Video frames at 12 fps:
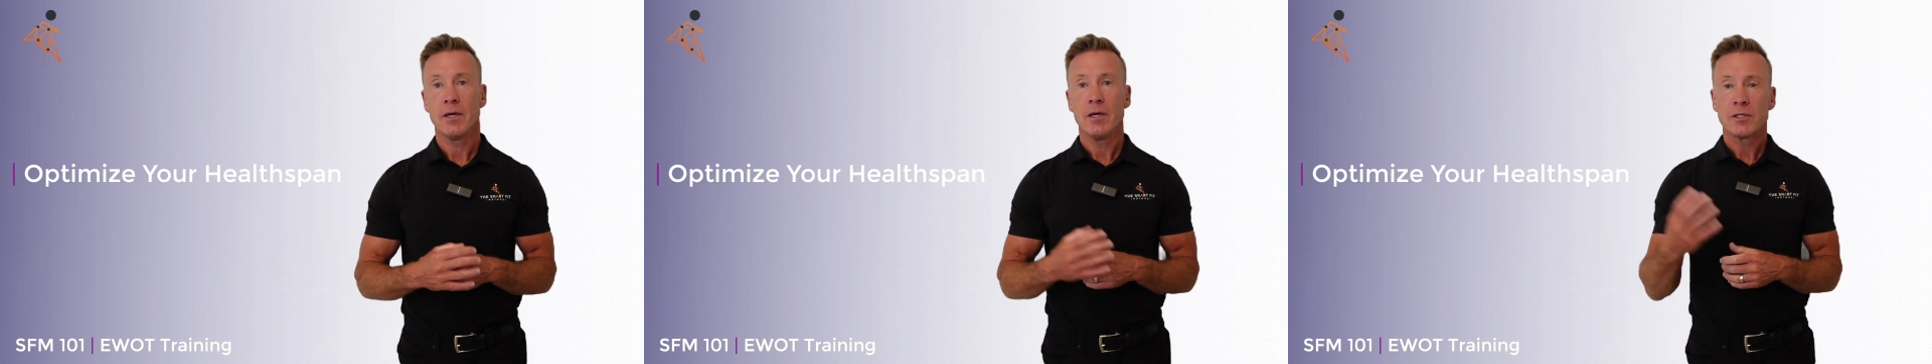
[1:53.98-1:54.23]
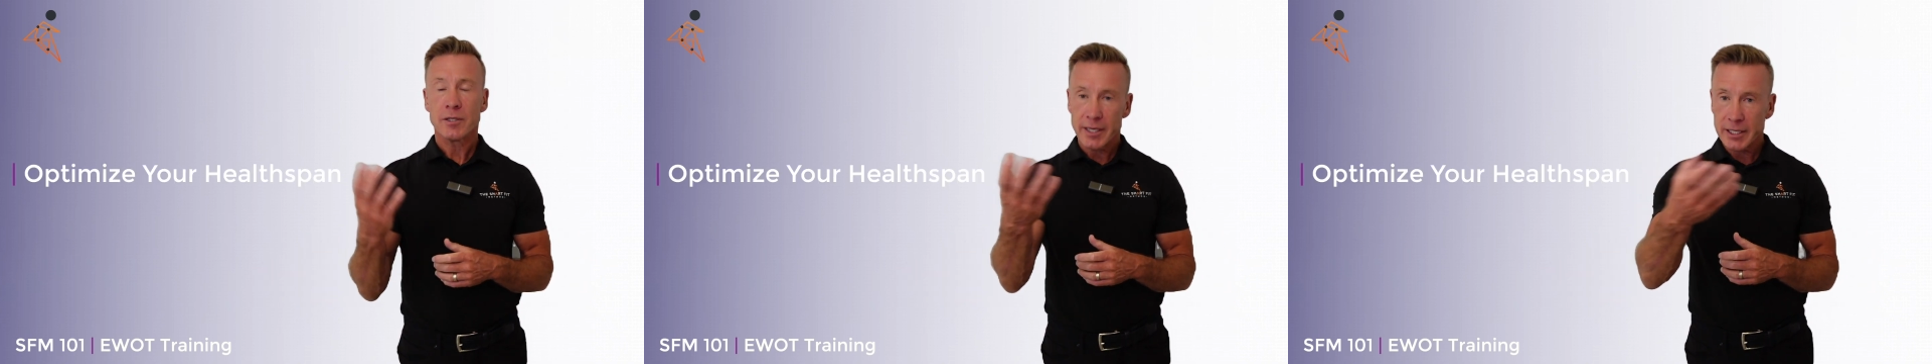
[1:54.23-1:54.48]

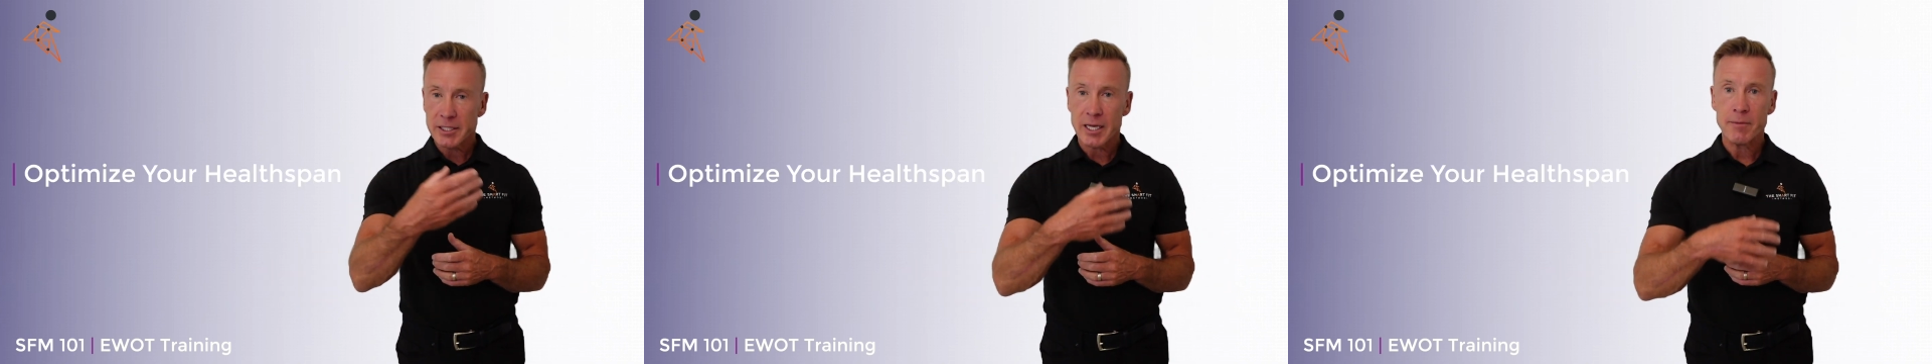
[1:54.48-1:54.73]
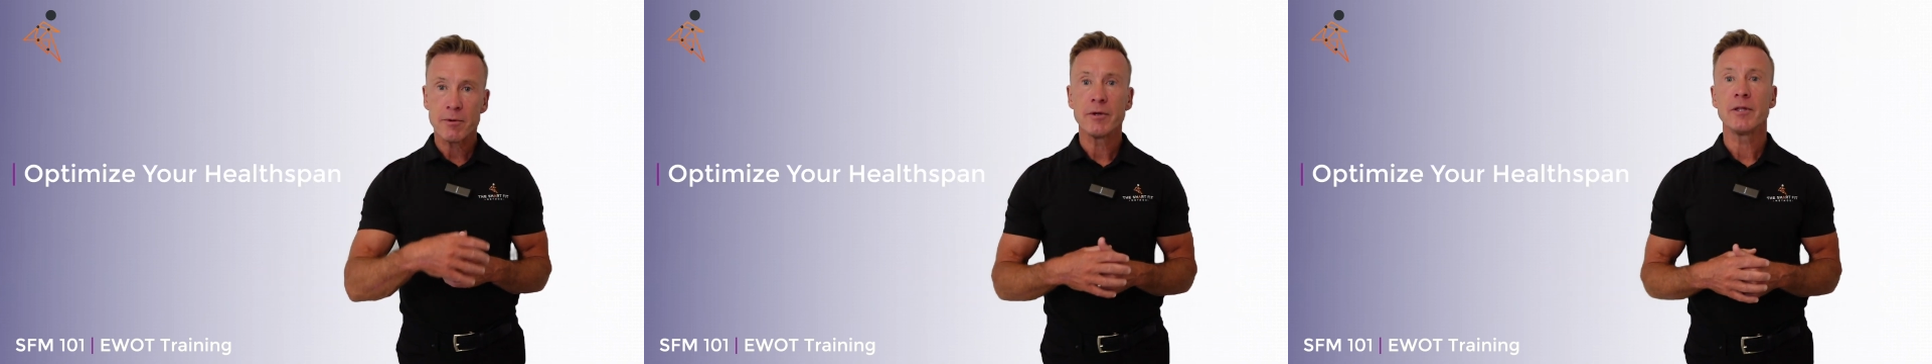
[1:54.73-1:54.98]
So next
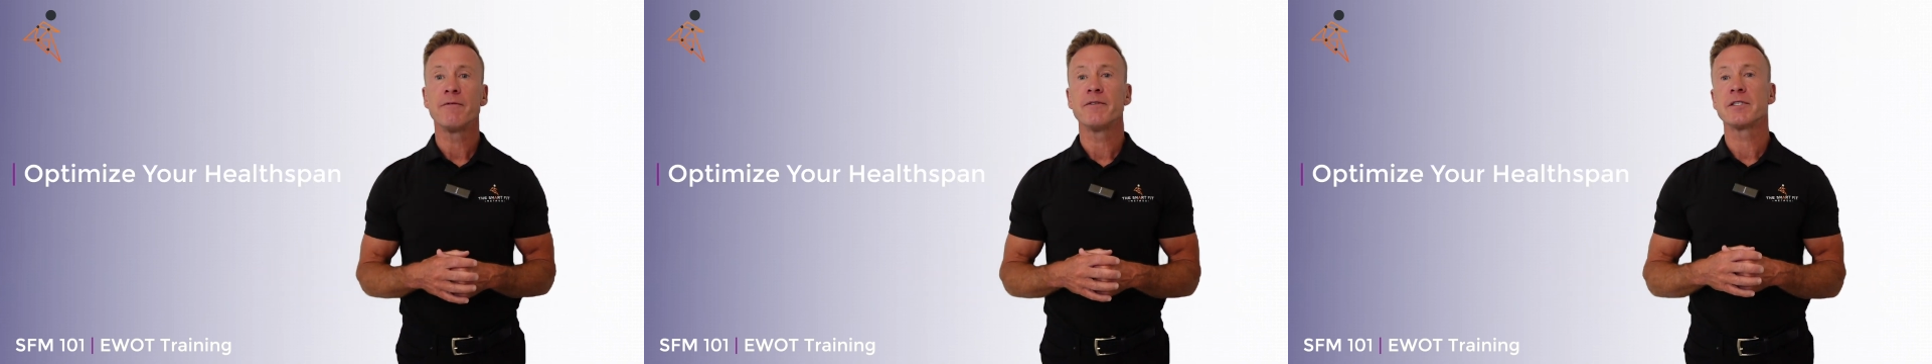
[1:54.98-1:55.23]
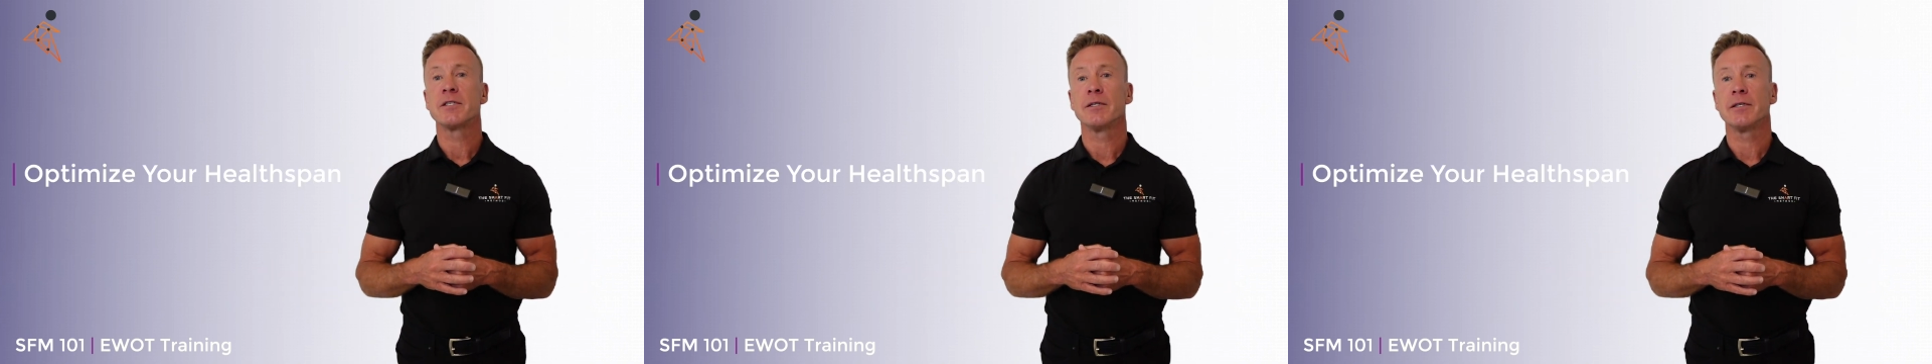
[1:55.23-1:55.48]
time you're in the
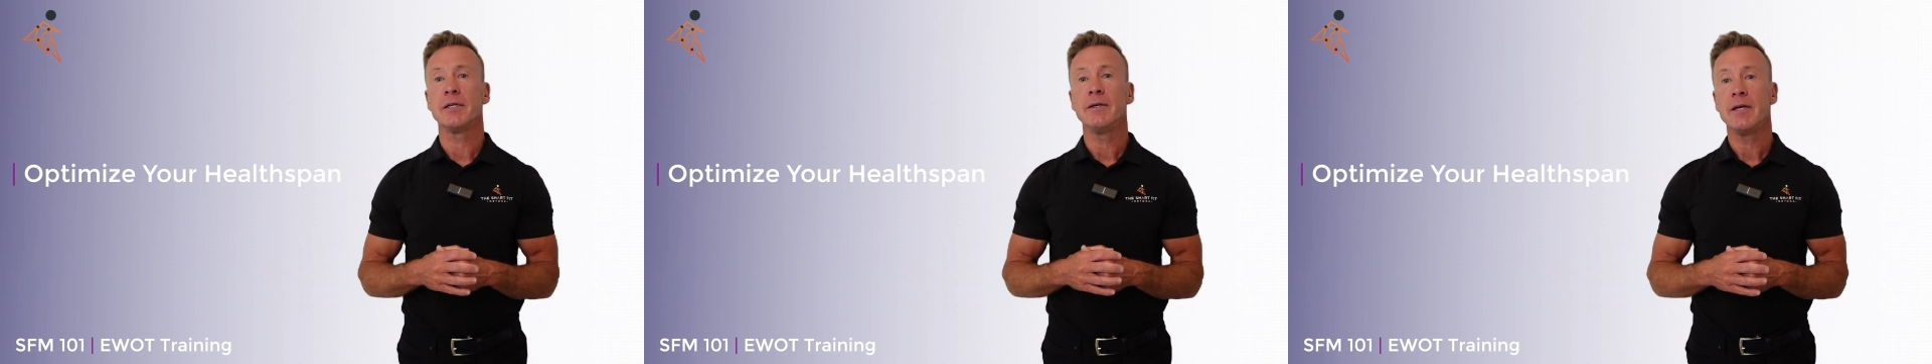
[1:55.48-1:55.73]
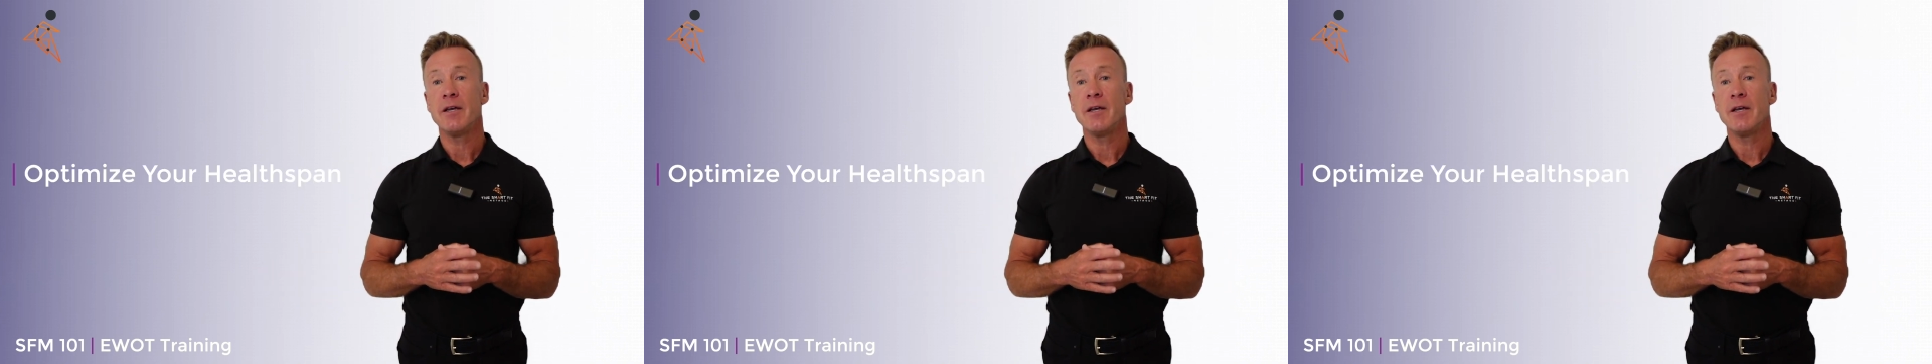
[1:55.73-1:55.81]
facility,